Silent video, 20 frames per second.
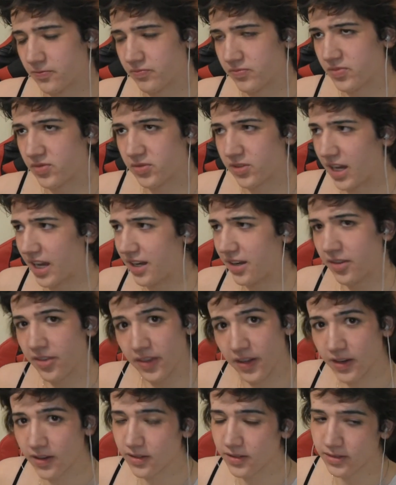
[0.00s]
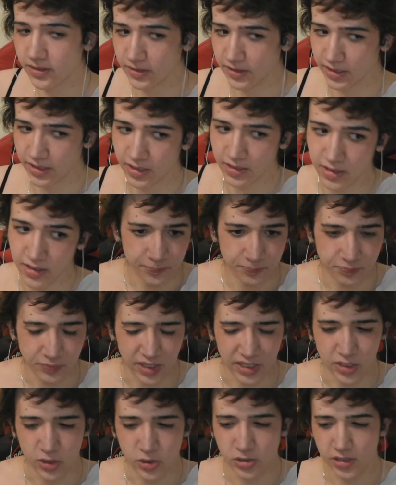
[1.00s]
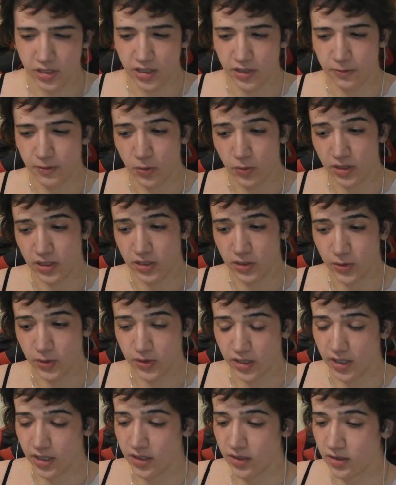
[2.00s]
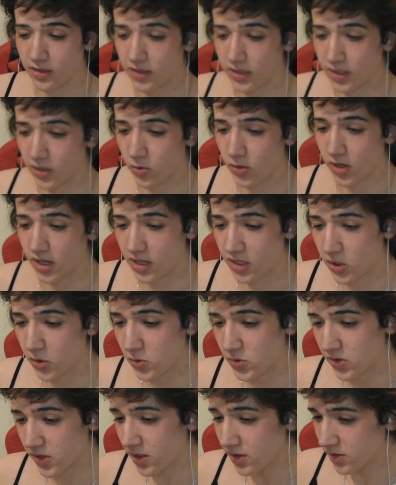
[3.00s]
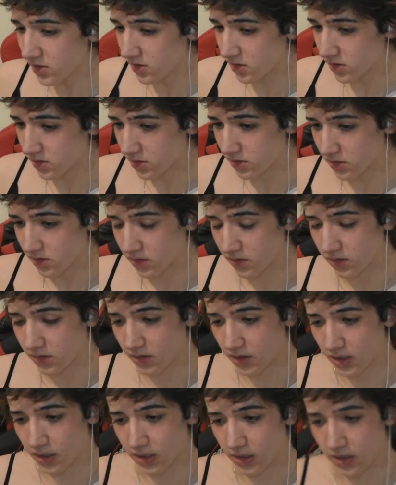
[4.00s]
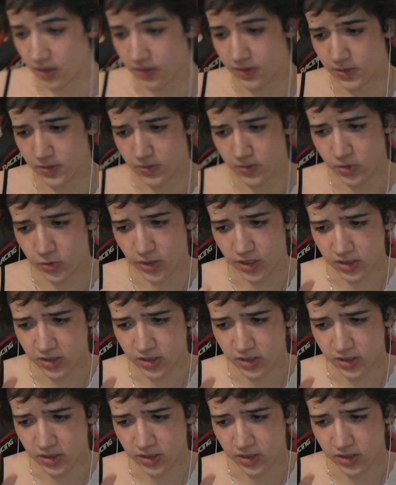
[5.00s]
kind of thing, right? And usually if you want to do that, you can use this. There's tricks you